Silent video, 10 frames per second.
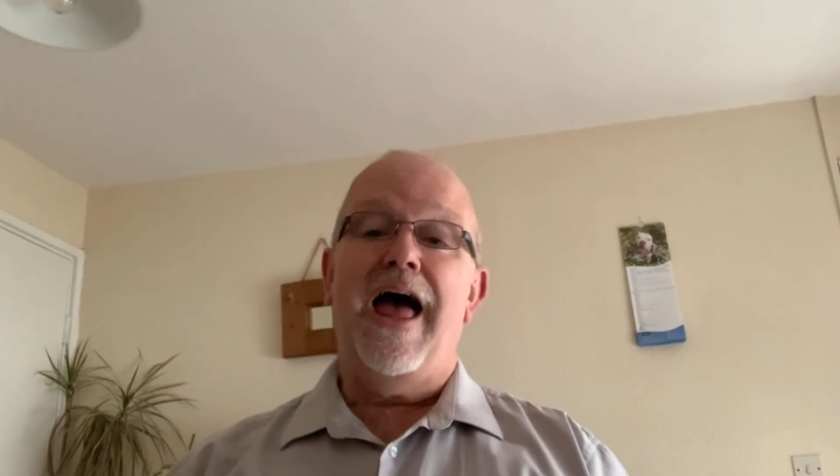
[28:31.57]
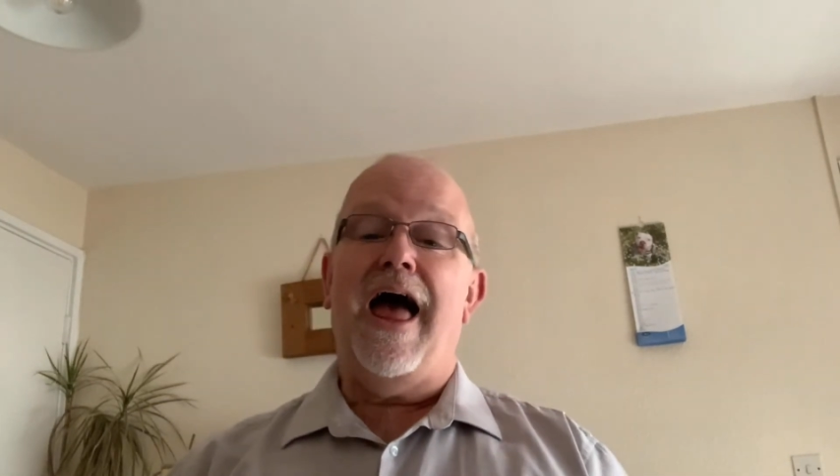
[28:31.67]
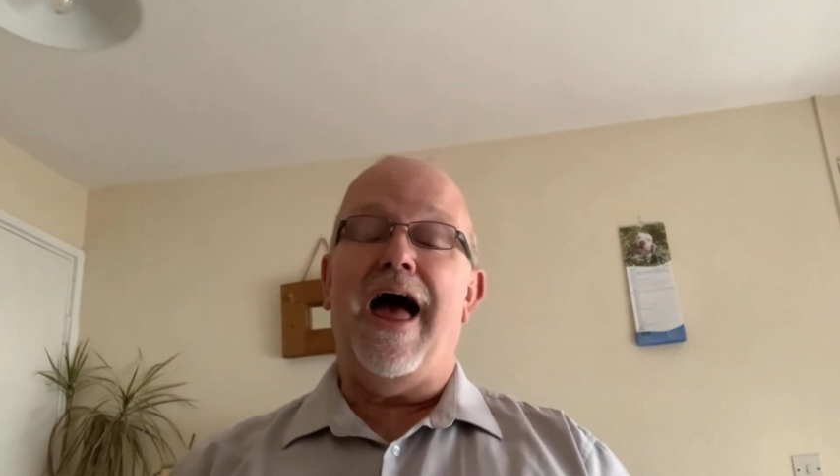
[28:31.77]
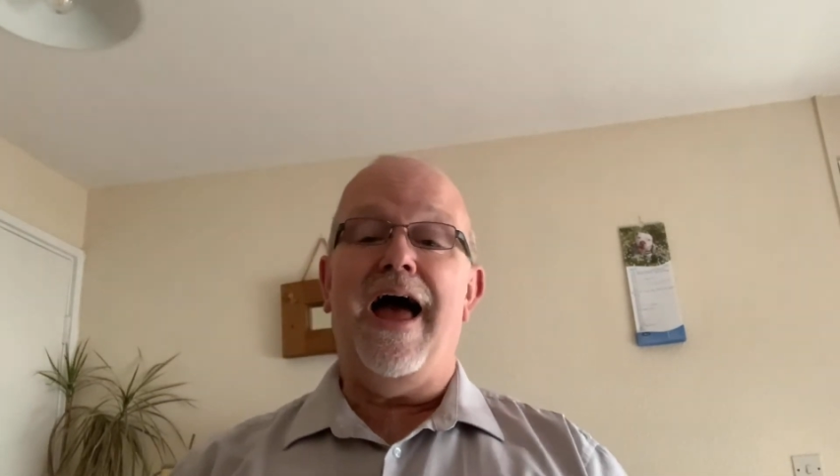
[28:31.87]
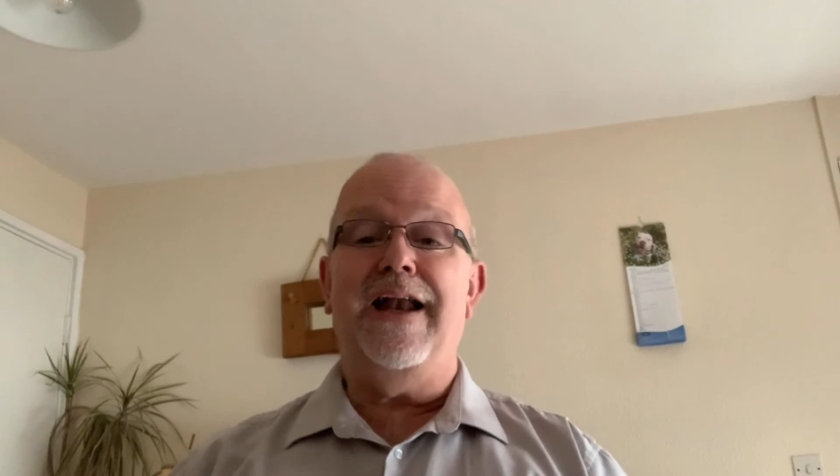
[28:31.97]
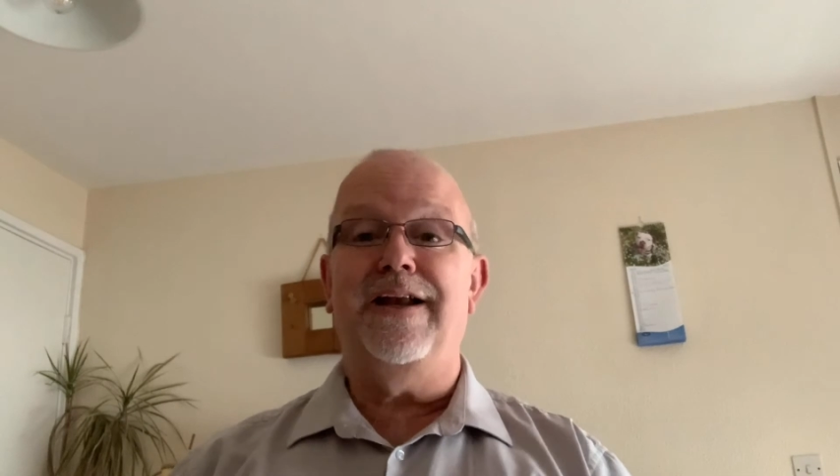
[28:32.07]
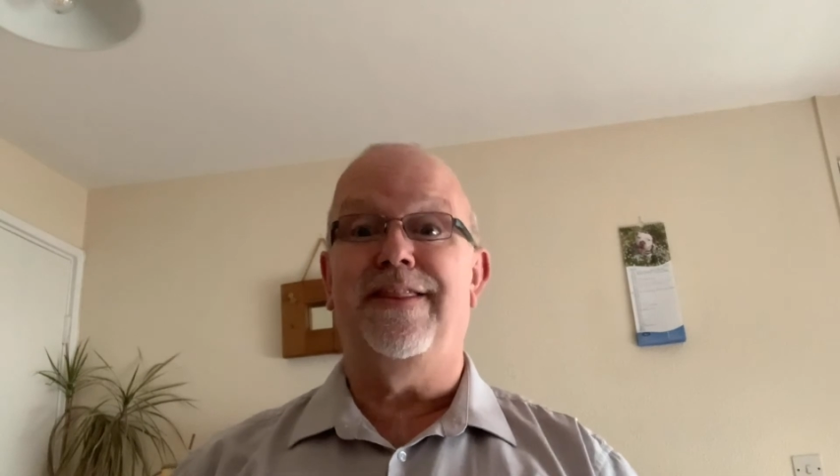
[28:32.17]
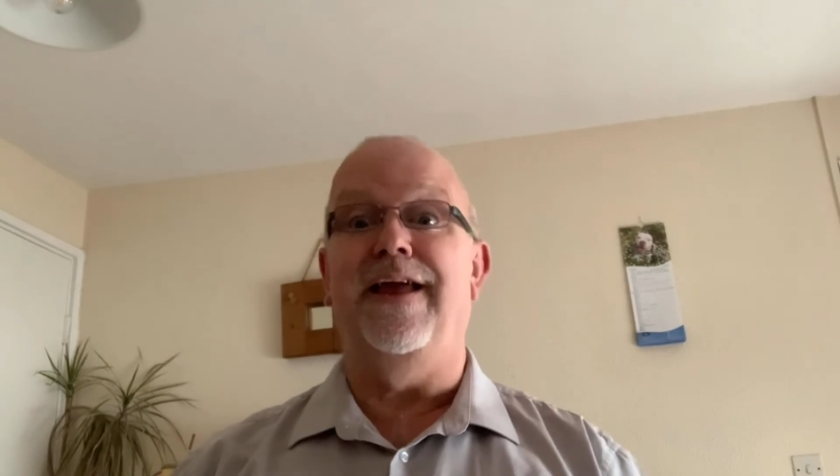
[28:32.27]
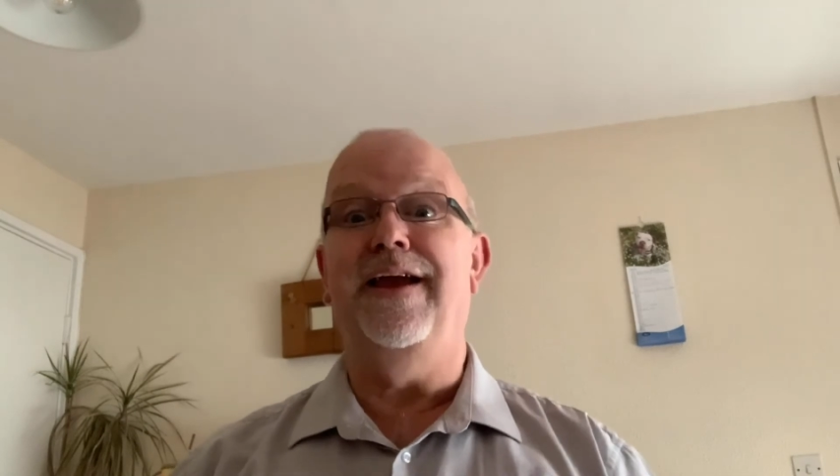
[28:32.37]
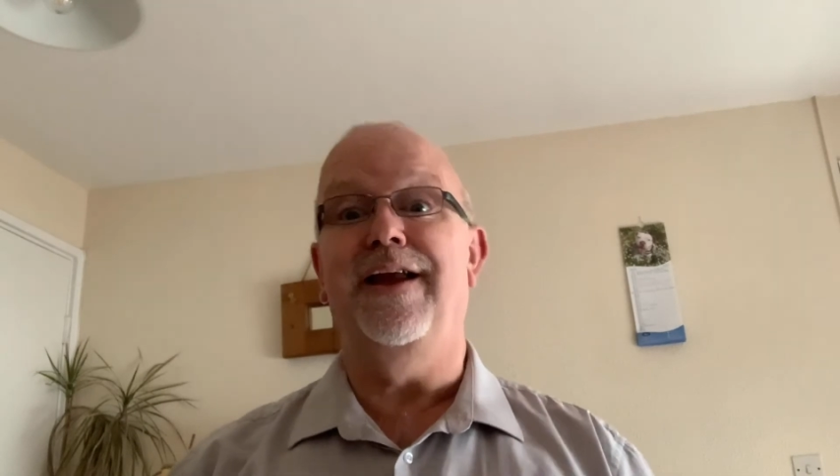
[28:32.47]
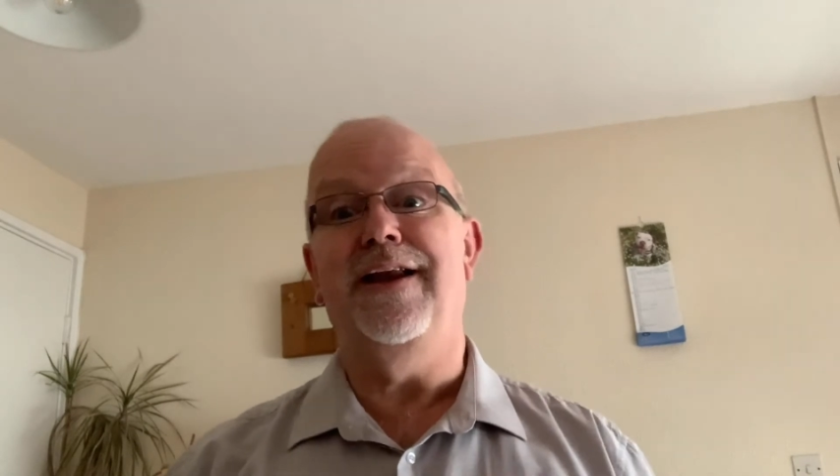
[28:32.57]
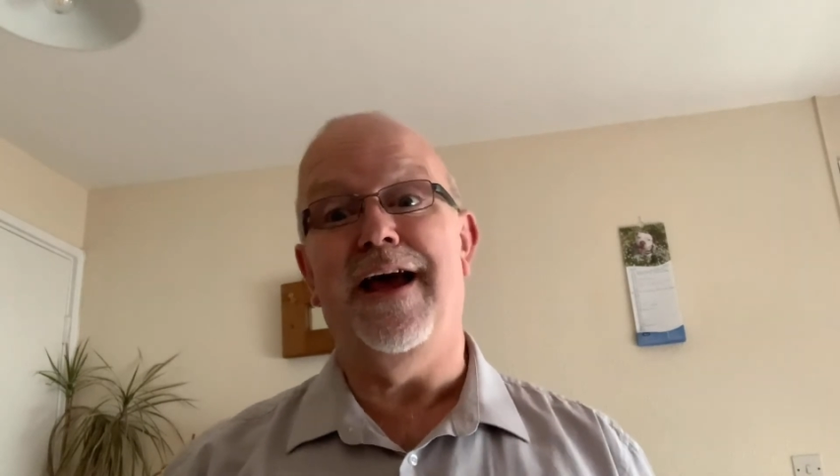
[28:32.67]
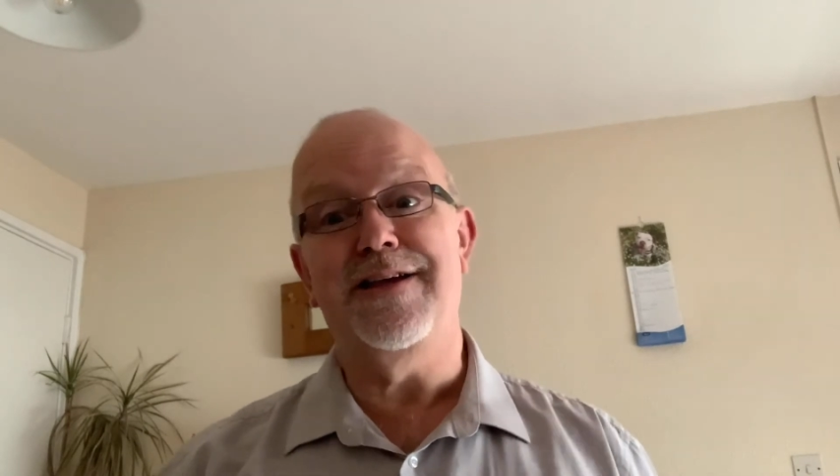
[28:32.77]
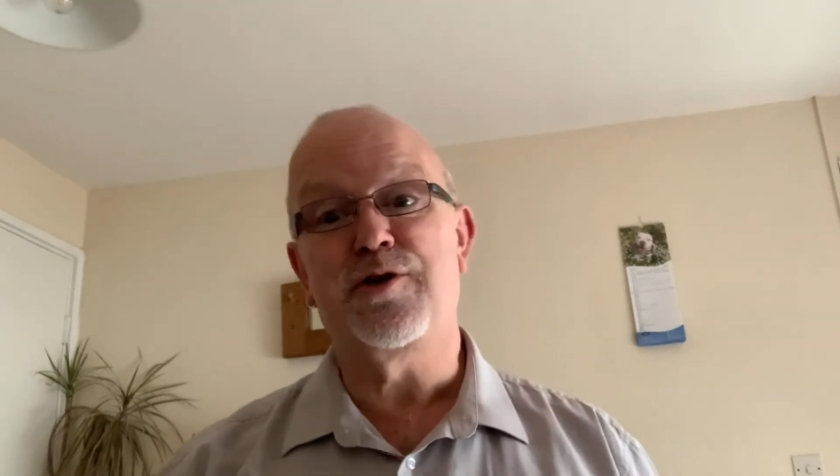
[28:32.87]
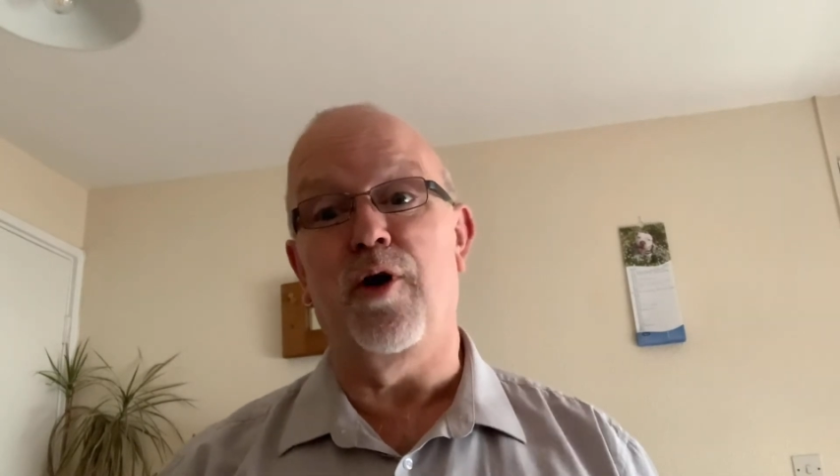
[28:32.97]
and thinking
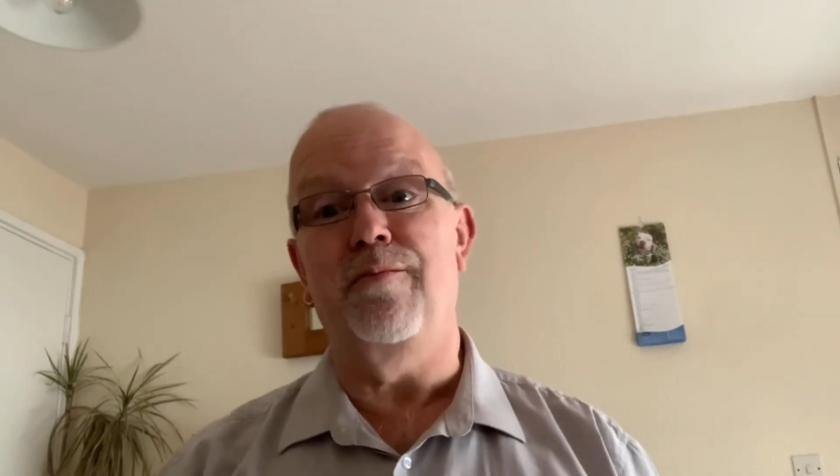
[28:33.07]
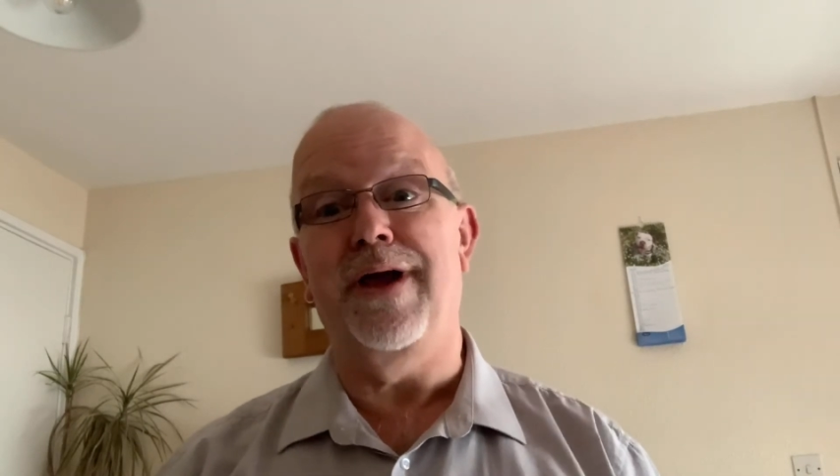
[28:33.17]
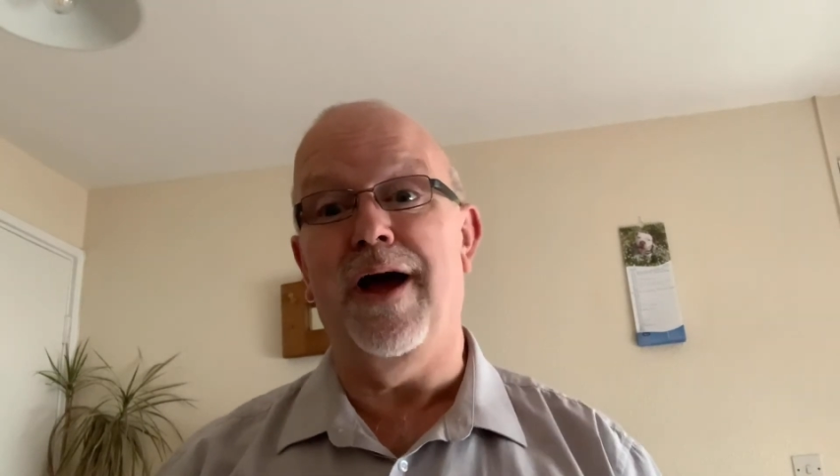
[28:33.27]
that's got me